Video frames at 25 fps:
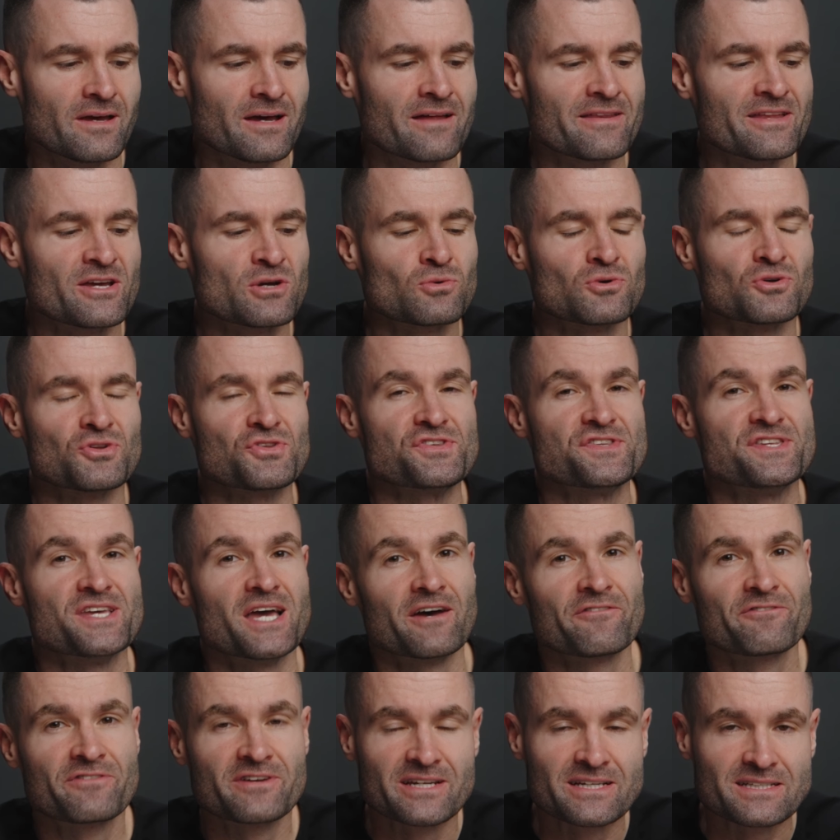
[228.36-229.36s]
And I think we'll
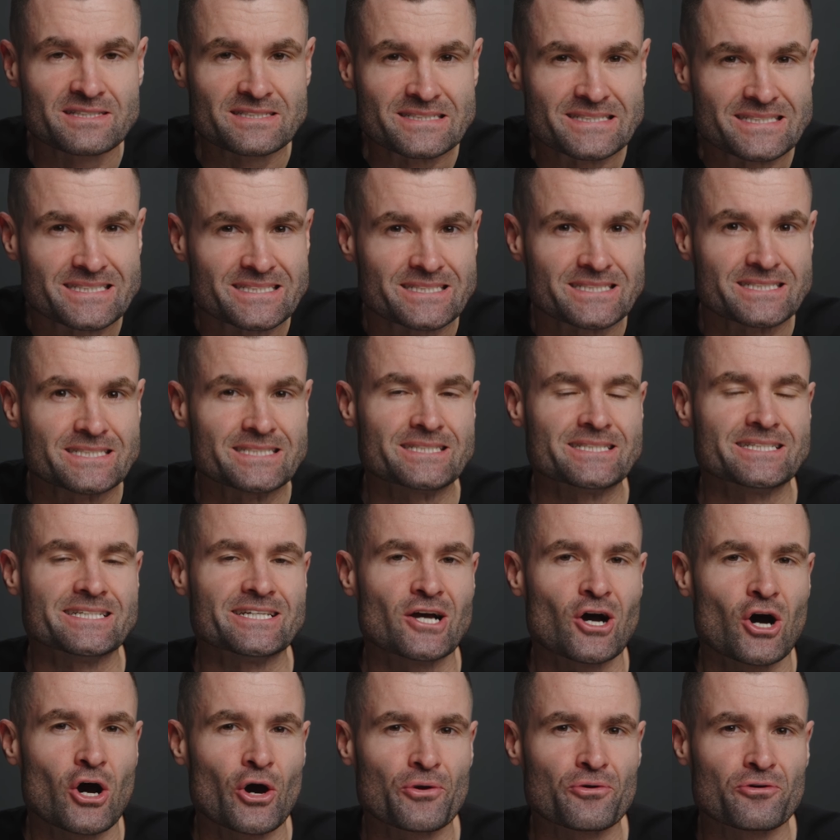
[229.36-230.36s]
definitely see
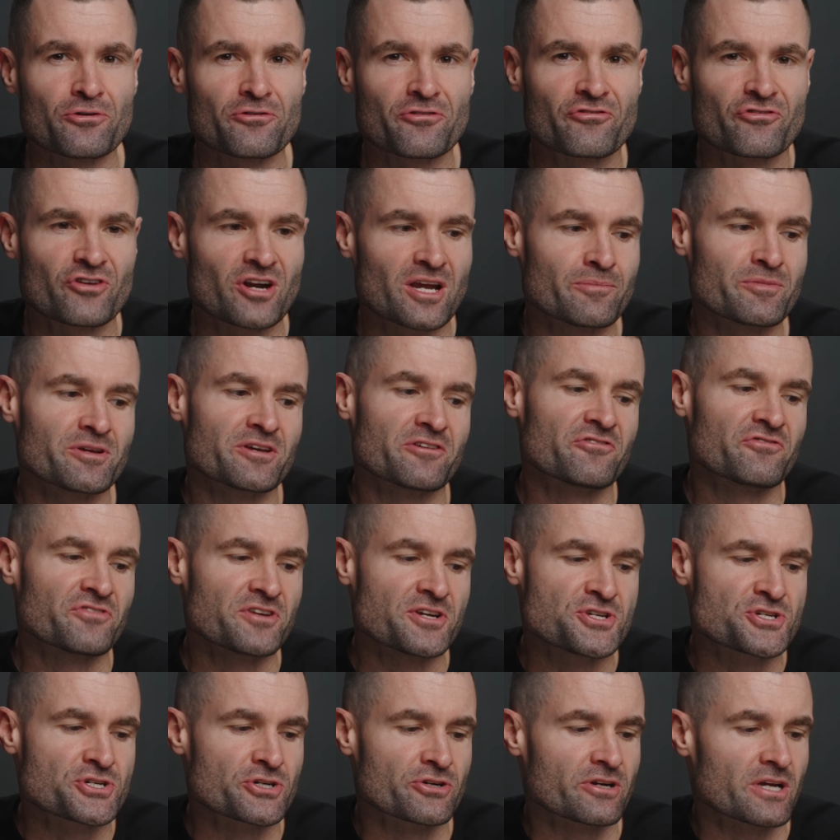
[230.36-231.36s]
the auto framing
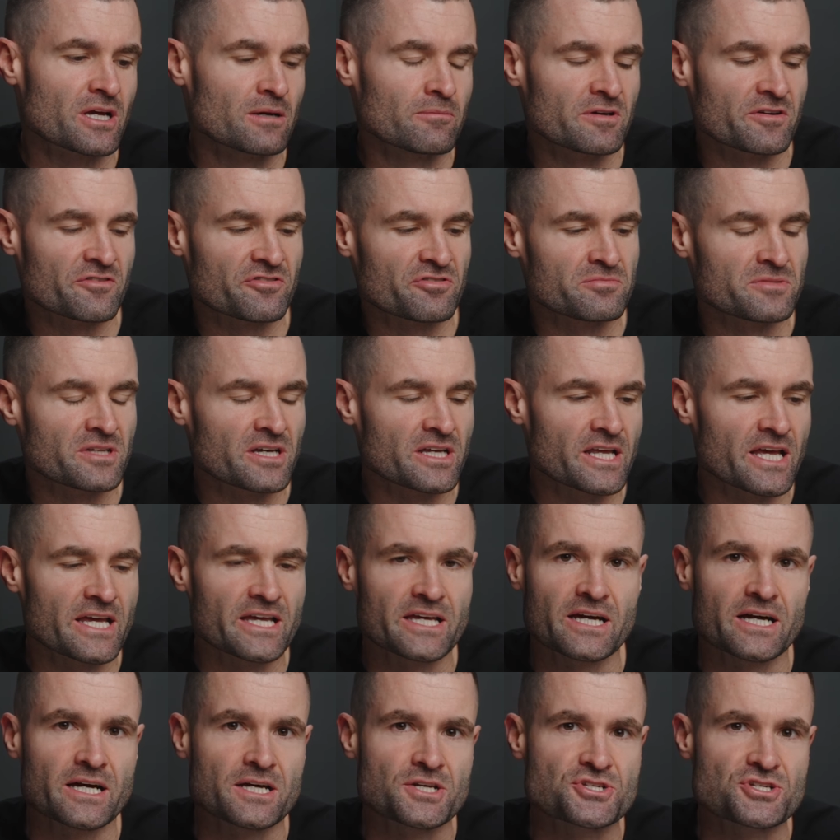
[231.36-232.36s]
feature coming from that
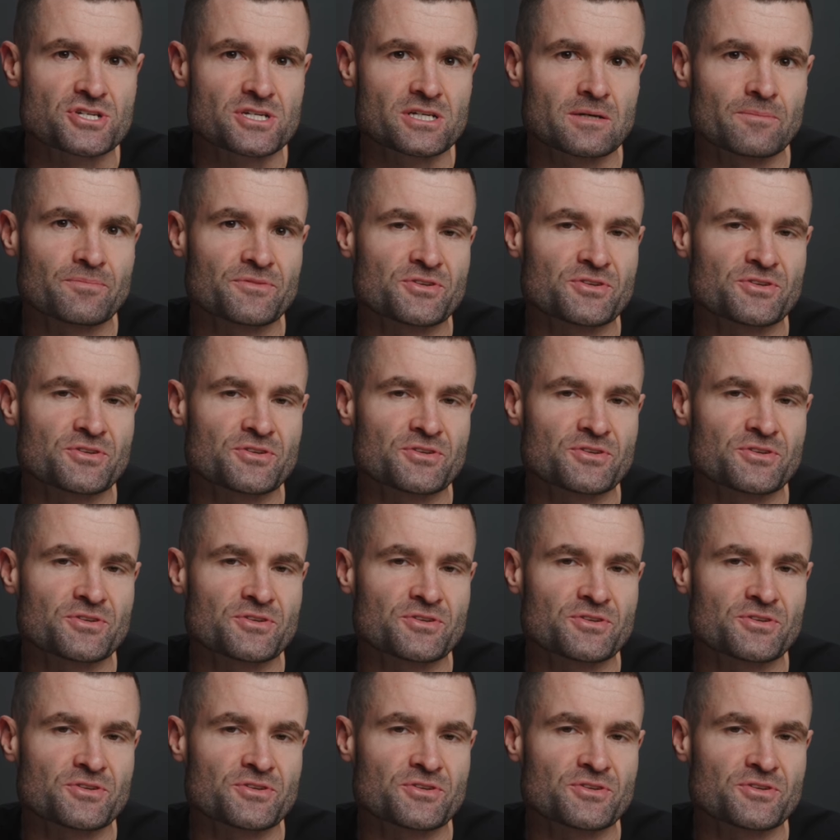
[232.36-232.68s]
AI chip.